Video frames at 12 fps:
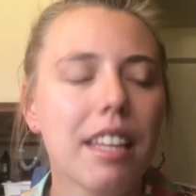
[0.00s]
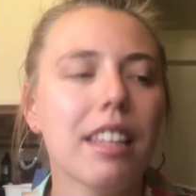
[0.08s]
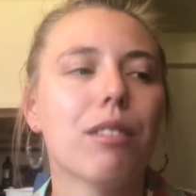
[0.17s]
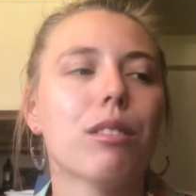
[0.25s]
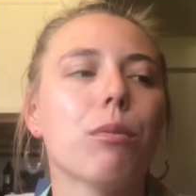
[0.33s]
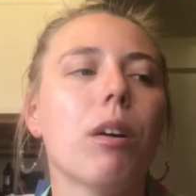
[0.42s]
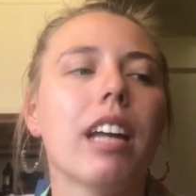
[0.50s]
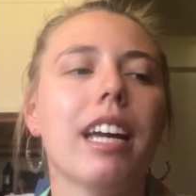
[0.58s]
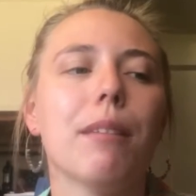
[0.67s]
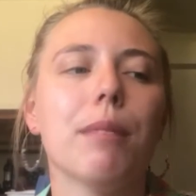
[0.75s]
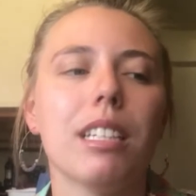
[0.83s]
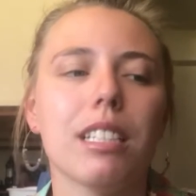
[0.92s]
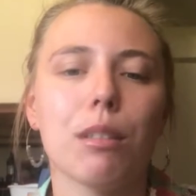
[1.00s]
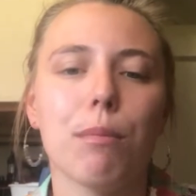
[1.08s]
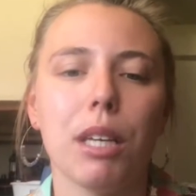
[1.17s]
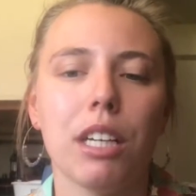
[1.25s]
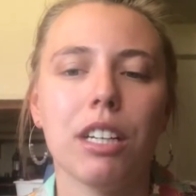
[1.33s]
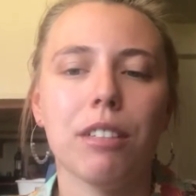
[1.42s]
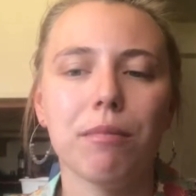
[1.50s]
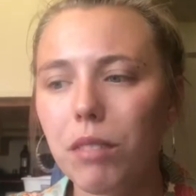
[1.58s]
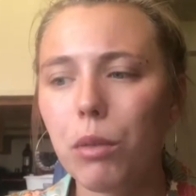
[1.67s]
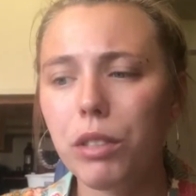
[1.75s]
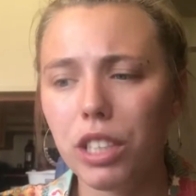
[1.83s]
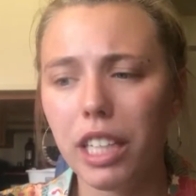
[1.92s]
There was one item that disappeared,
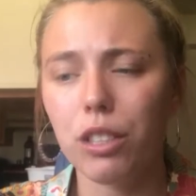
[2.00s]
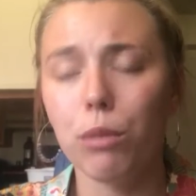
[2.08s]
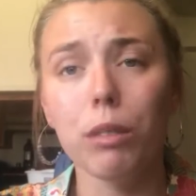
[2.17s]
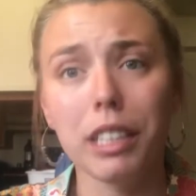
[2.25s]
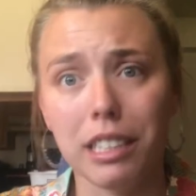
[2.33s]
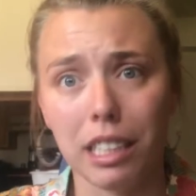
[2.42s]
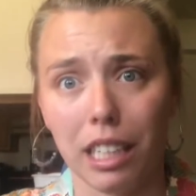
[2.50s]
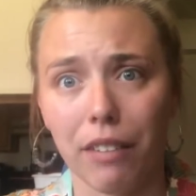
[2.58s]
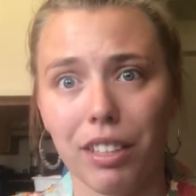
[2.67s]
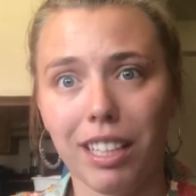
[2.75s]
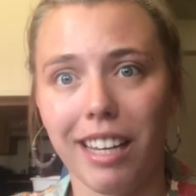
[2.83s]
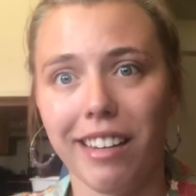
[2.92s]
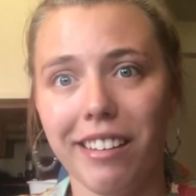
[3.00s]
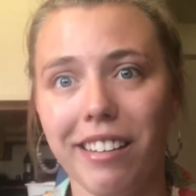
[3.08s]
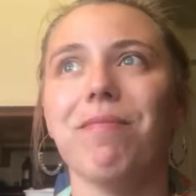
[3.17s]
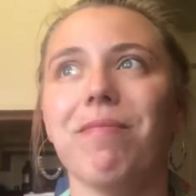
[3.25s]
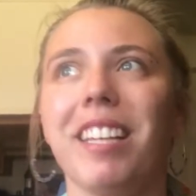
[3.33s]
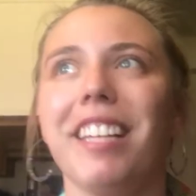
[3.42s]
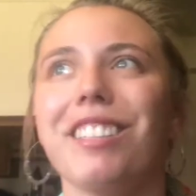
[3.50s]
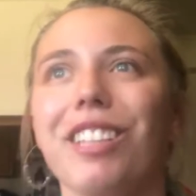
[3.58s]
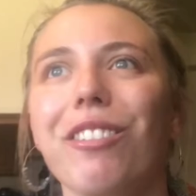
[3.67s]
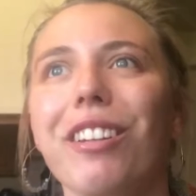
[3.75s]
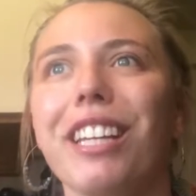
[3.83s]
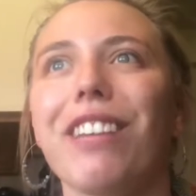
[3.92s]
which is actually really significant, so I
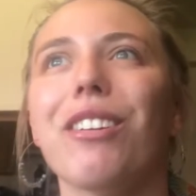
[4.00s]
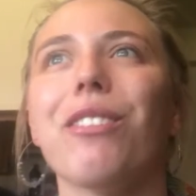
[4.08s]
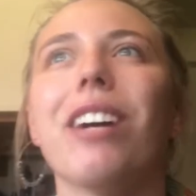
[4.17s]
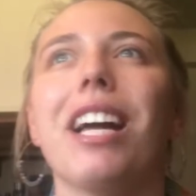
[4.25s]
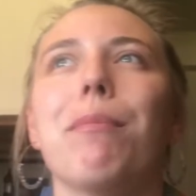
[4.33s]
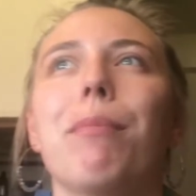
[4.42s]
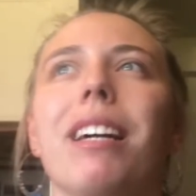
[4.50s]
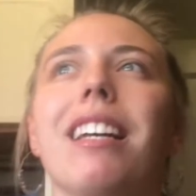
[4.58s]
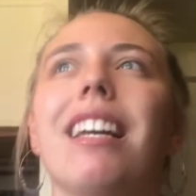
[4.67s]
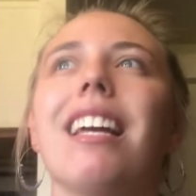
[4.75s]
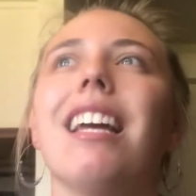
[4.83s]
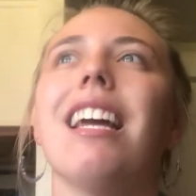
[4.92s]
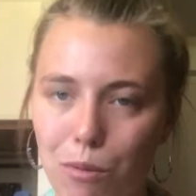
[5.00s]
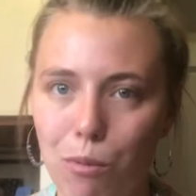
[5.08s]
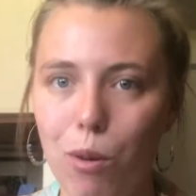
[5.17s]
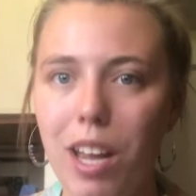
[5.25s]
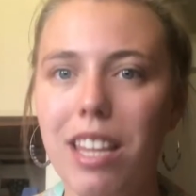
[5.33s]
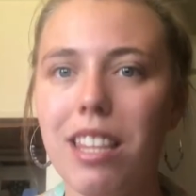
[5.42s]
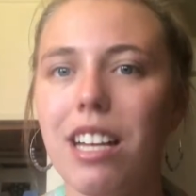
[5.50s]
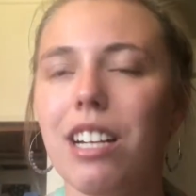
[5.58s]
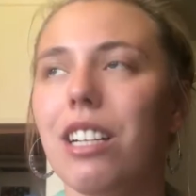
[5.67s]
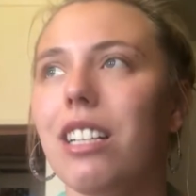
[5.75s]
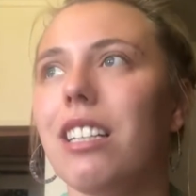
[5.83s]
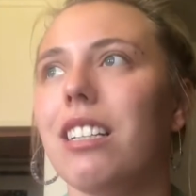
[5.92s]
don't want to give it away, but when
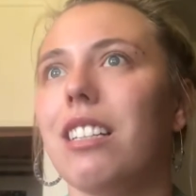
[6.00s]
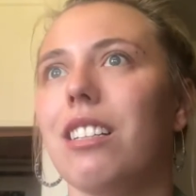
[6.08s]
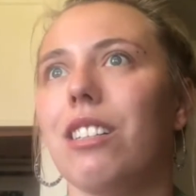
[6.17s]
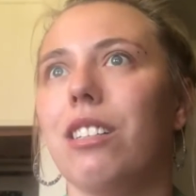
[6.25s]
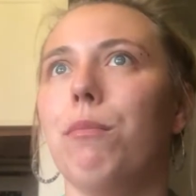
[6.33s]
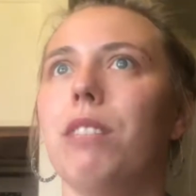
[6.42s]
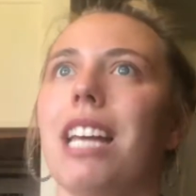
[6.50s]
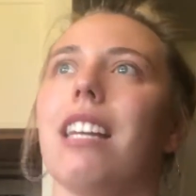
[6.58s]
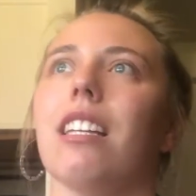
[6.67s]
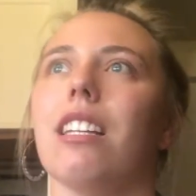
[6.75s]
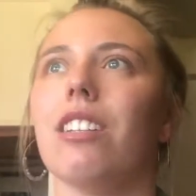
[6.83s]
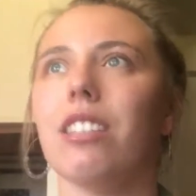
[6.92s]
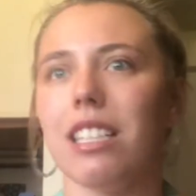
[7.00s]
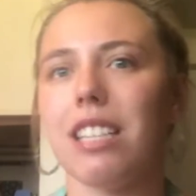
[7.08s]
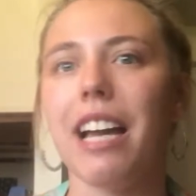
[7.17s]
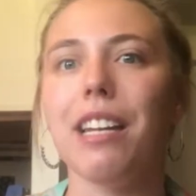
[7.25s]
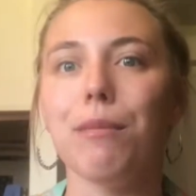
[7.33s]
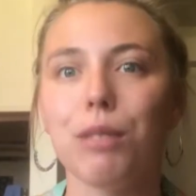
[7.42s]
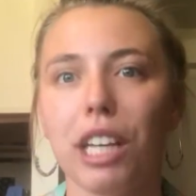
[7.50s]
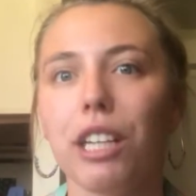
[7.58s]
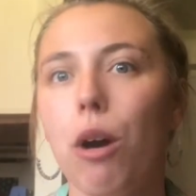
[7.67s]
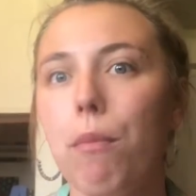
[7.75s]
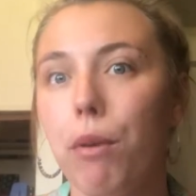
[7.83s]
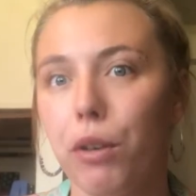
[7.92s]
they're taking this item to like
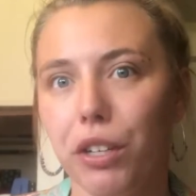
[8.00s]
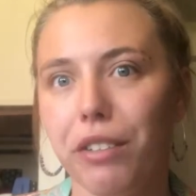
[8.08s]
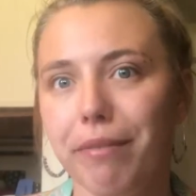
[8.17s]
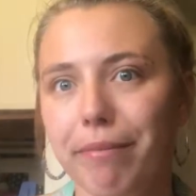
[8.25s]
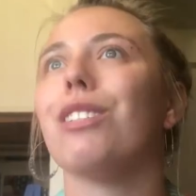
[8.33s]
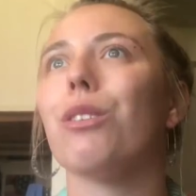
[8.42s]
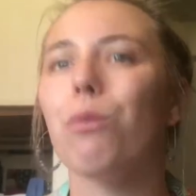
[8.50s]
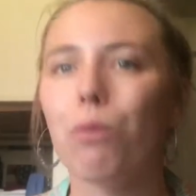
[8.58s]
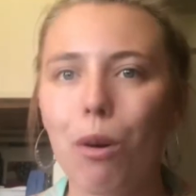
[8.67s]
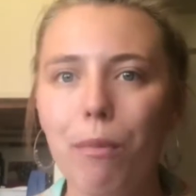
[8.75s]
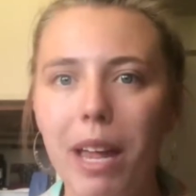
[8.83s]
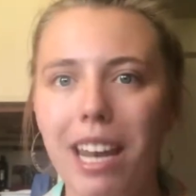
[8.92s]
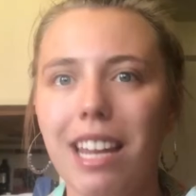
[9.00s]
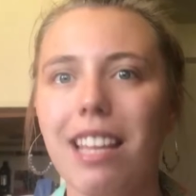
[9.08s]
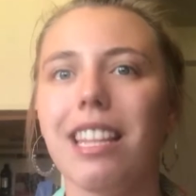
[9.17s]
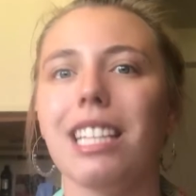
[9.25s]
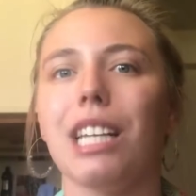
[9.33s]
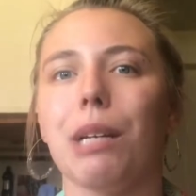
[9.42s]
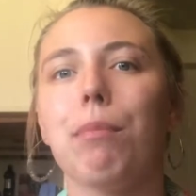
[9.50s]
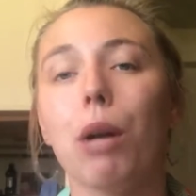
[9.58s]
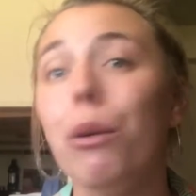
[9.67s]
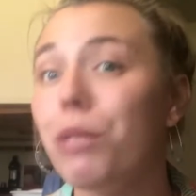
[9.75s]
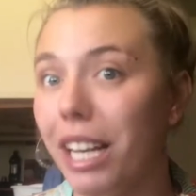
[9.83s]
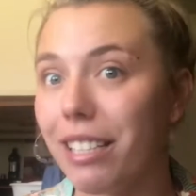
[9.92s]
go burn, there's a woman that's like
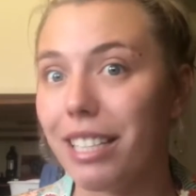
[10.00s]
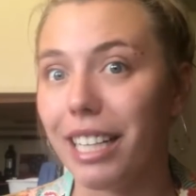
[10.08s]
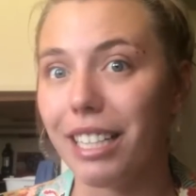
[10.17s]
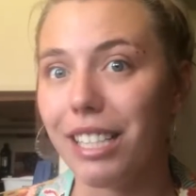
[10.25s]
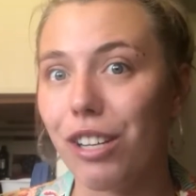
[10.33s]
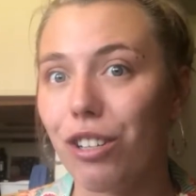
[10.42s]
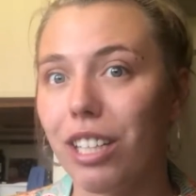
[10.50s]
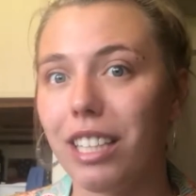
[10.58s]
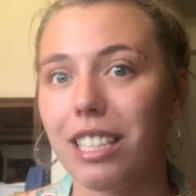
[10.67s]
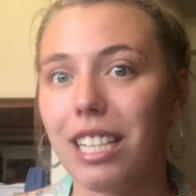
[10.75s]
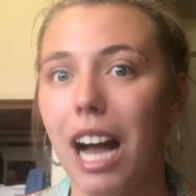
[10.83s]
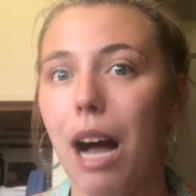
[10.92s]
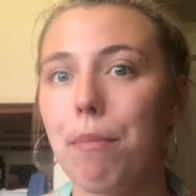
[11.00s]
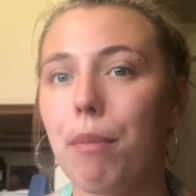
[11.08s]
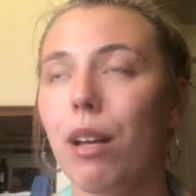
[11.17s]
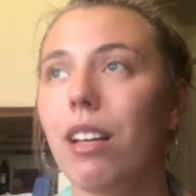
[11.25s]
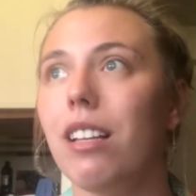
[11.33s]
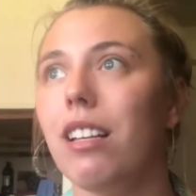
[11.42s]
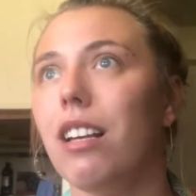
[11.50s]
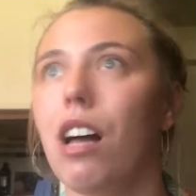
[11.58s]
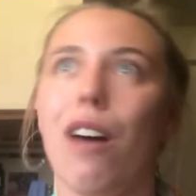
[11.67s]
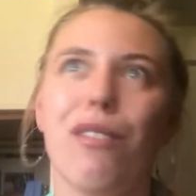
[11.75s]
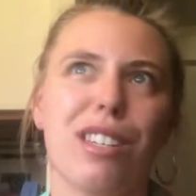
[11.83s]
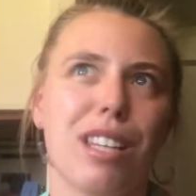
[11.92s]
protesting essentially at the top
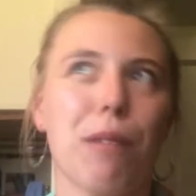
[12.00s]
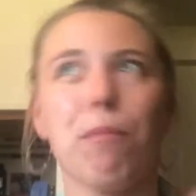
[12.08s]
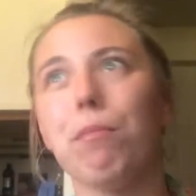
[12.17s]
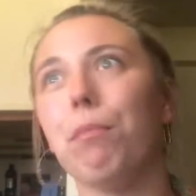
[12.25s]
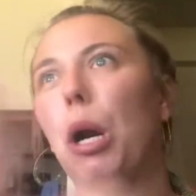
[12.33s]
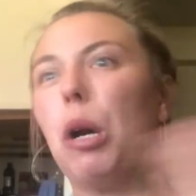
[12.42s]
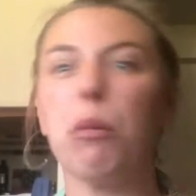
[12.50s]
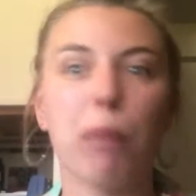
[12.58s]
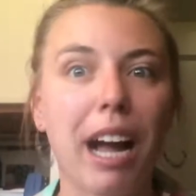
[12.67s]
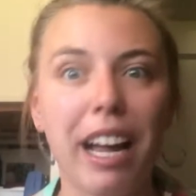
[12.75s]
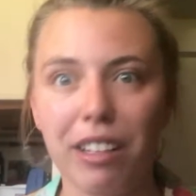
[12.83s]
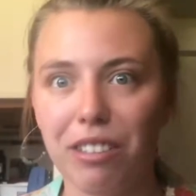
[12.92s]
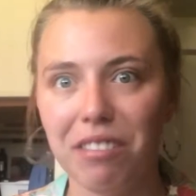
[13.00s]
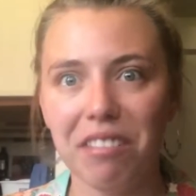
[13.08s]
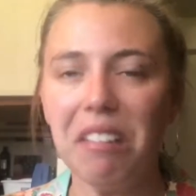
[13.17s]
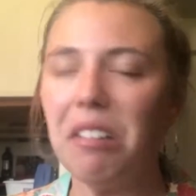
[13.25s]
of this like burn pile,